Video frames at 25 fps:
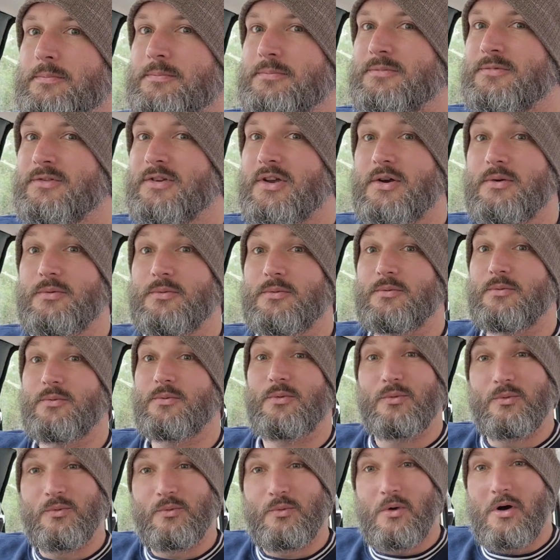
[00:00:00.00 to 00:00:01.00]
So,
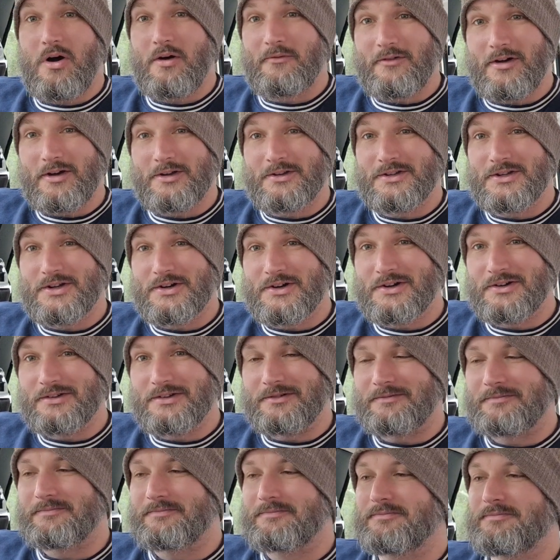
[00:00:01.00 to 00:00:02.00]
what have I
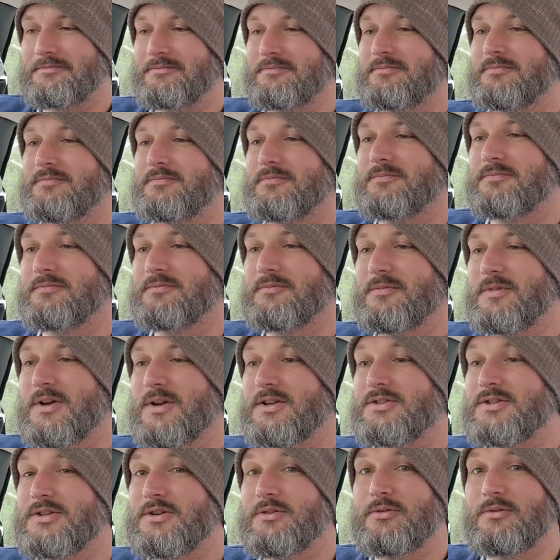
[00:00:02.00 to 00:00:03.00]
done?
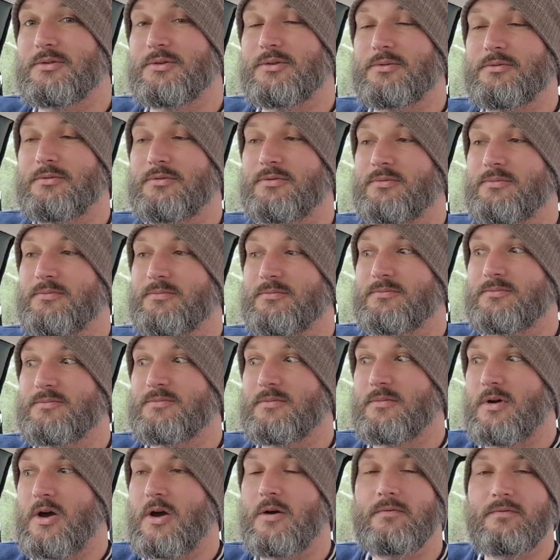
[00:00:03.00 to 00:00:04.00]
As you would have
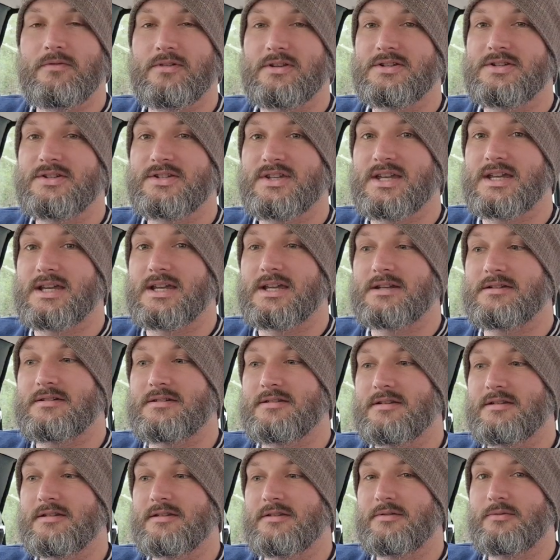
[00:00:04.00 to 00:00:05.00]
hopefully seen,
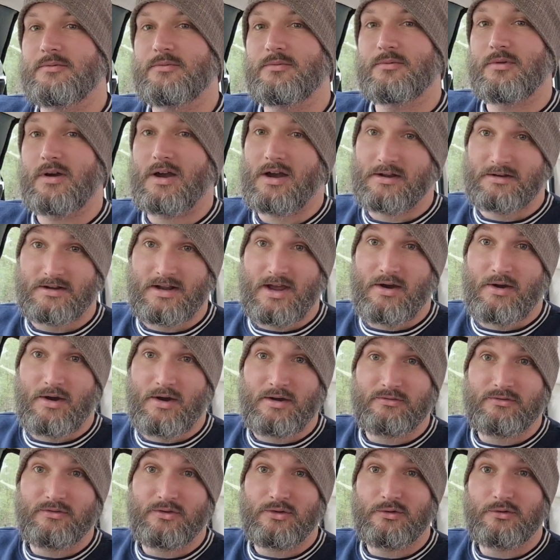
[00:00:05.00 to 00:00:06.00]
I now
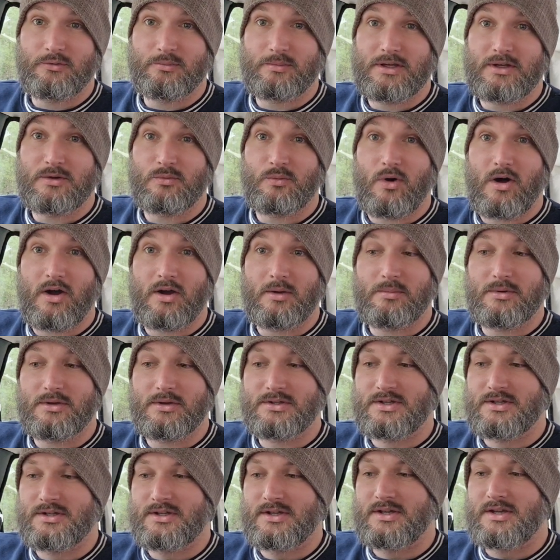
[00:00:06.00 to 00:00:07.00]
have 2 speed
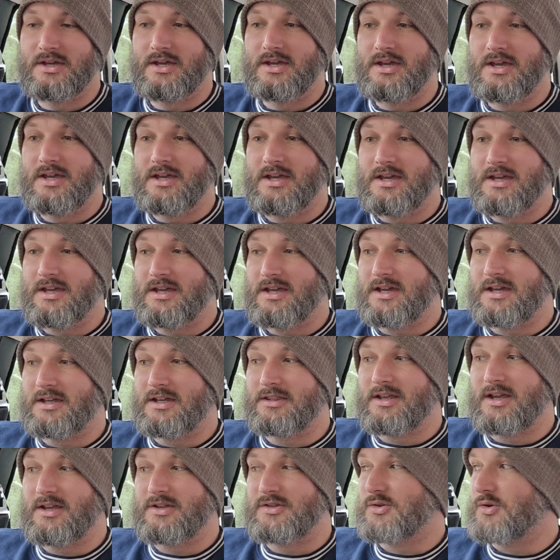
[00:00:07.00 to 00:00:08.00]
wipers,
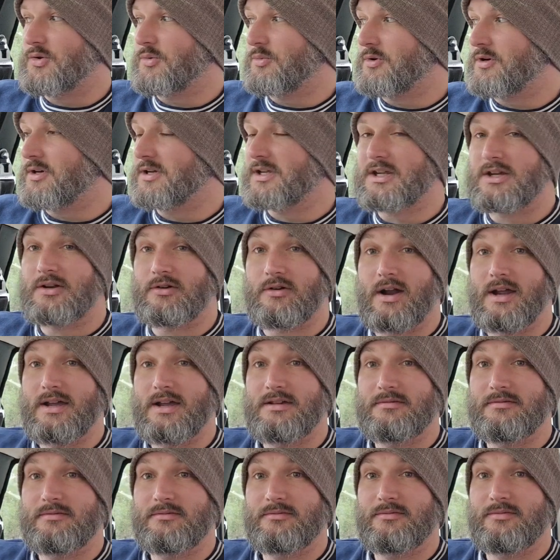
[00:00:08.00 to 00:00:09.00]
and that's all working
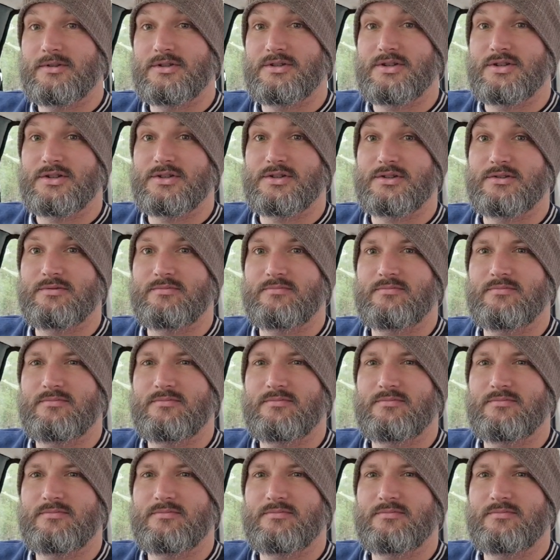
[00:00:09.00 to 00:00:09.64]
great, which is